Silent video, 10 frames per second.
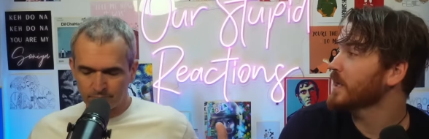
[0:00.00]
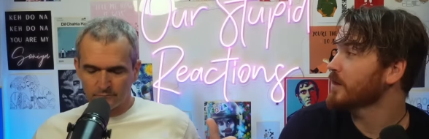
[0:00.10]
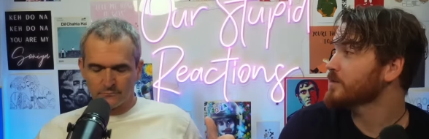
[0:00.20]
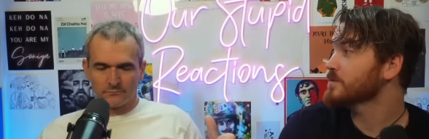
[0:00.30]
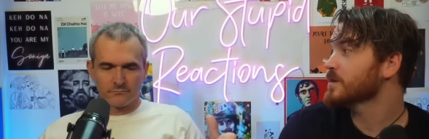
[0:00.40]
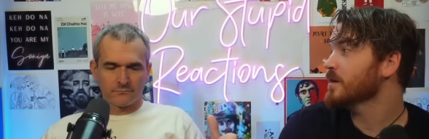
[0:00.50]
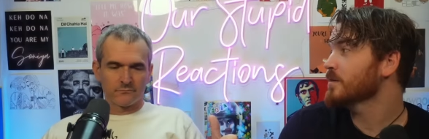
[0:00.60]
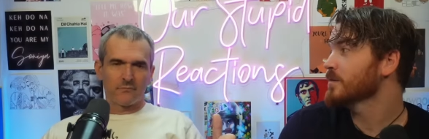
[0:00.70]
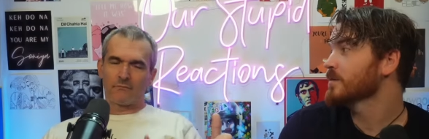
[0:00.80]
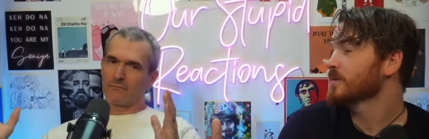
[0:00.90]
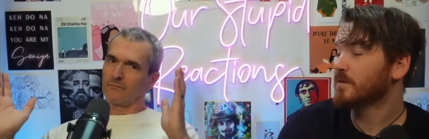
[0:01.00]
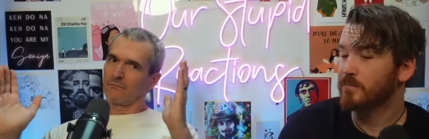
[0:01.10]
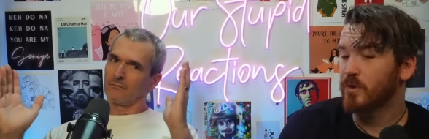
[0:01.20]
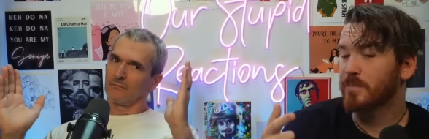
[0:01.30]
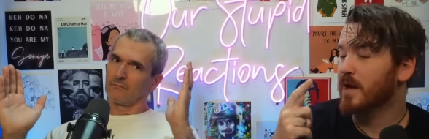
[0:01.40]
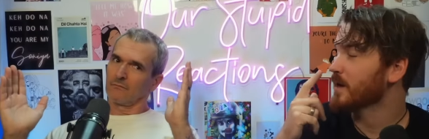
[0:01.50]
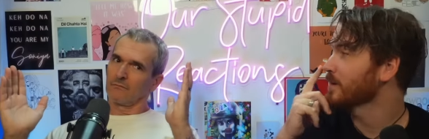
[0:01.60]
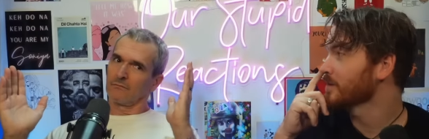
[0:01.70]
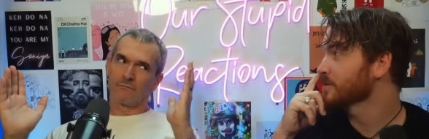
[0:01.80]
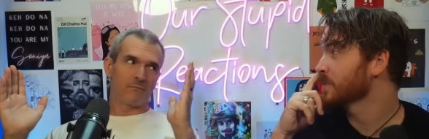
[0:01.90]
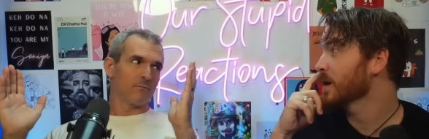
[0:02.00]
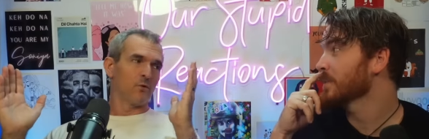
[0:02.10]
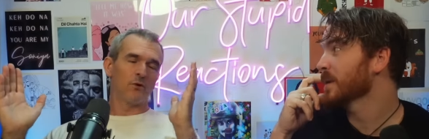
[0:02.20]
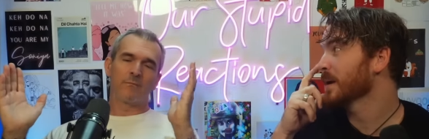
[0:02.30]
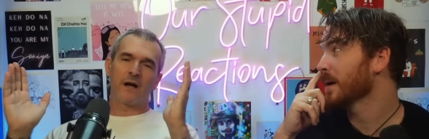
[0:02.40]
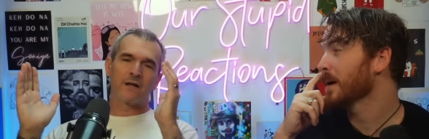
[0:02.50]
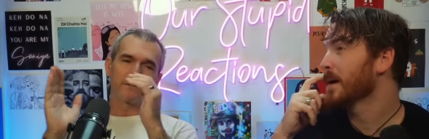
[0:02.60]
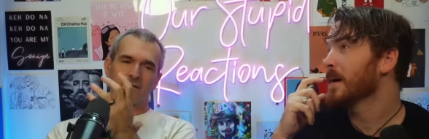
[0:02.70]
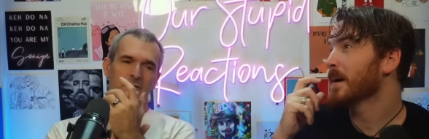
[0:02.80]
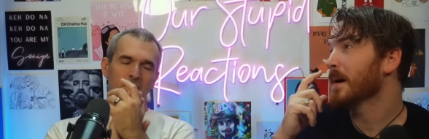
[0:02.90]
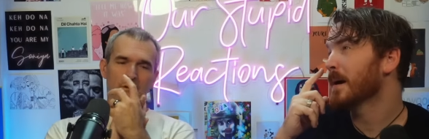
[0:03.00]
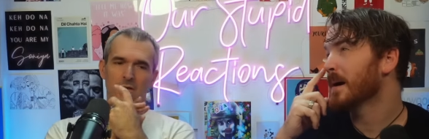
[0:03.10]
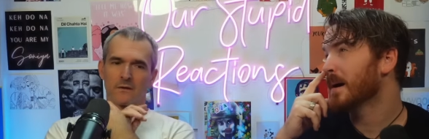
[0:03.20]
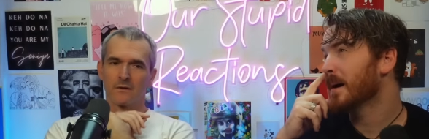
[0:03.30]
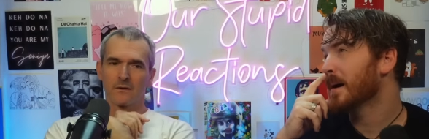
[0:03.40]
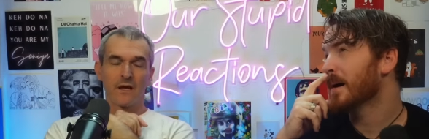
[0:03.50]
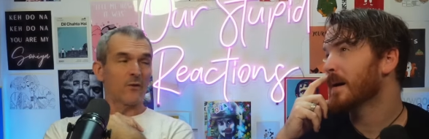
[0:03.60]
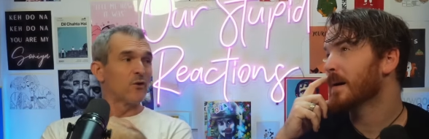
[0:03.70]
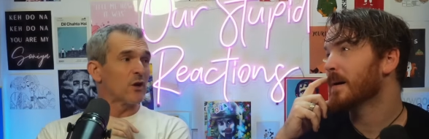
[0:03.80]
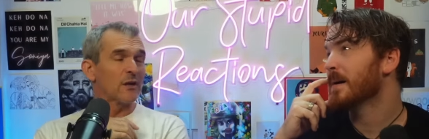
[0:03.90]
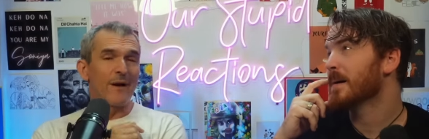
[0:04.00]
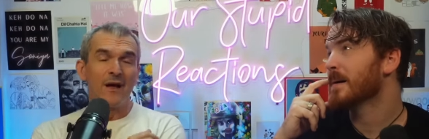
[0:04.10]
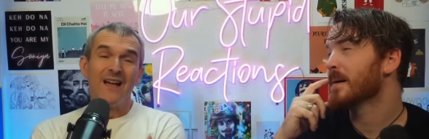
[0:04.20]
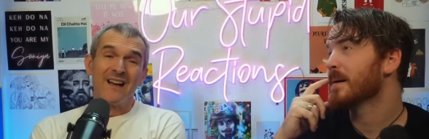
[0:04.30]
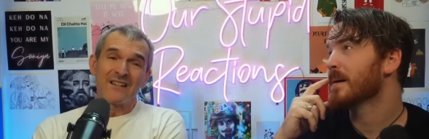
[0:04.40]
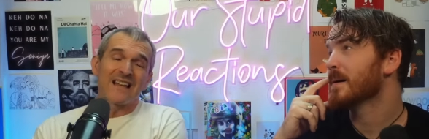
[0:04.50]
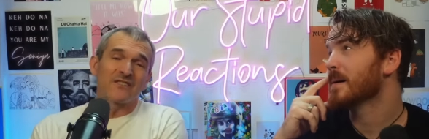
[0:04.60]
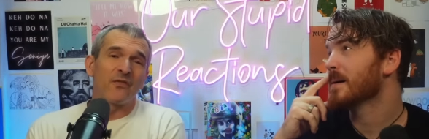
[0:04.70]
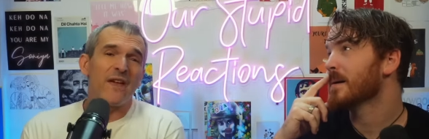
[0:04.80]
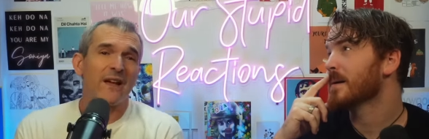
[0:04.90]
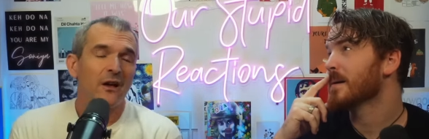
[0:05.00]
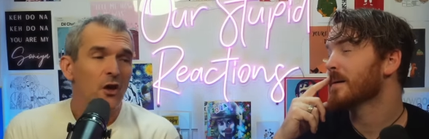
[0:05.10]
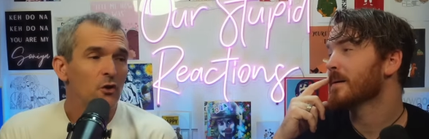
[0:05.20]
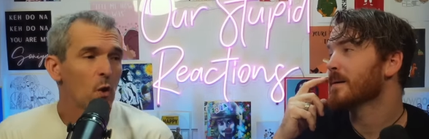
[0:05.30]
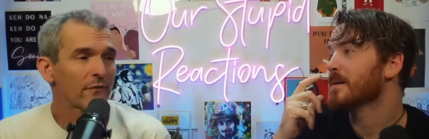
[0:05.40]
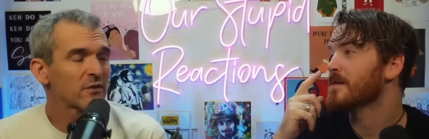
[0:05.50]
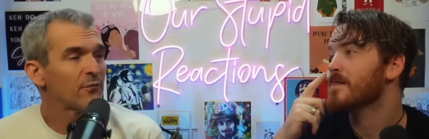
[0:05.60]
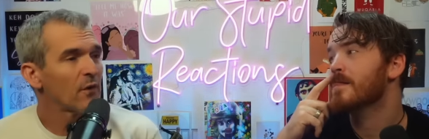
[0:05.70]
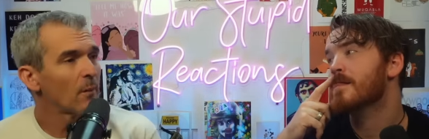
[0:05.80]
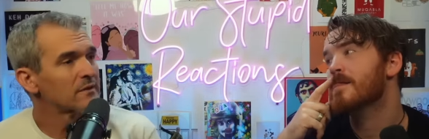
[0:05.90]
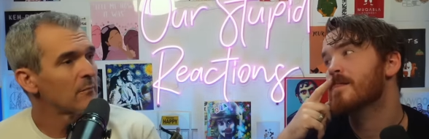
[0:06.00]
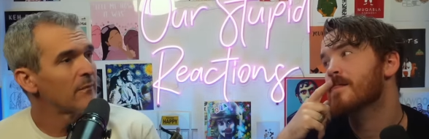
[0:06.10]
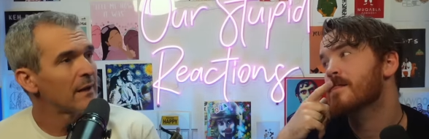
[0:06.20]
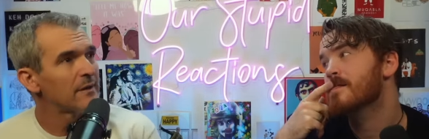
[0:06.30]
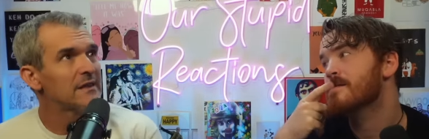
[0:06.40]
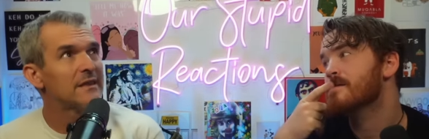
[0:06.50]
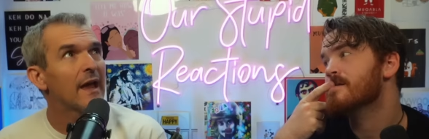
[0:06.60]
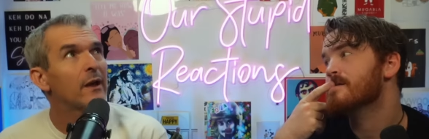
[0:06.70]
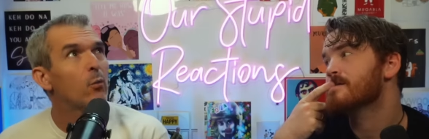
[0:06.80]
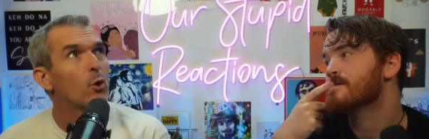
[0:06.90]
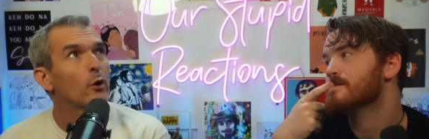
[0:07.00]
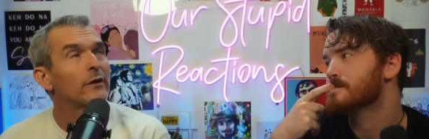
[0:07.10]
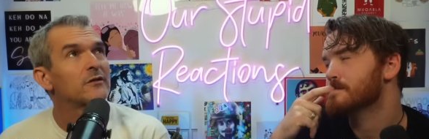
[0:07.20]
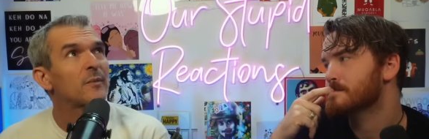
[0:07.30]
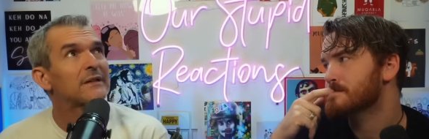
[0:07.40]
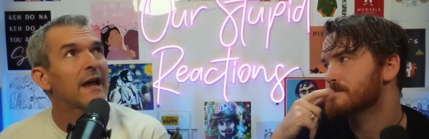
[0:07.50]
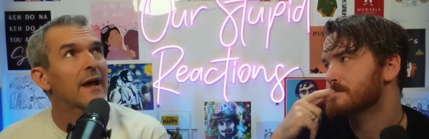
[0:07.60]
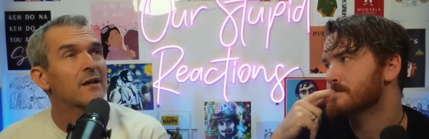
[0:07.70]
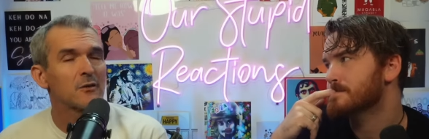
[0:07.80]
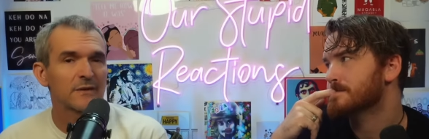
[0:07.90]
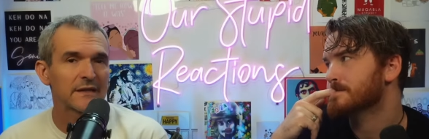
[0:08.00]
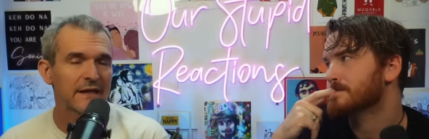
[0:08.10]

Speaker 1: characters, though, Munna Bhai was probably
Speaker 2: Munna Bhai's. Yeah, when you talk about because that's a thing. You have some films that maybe they weren't spectacular, but the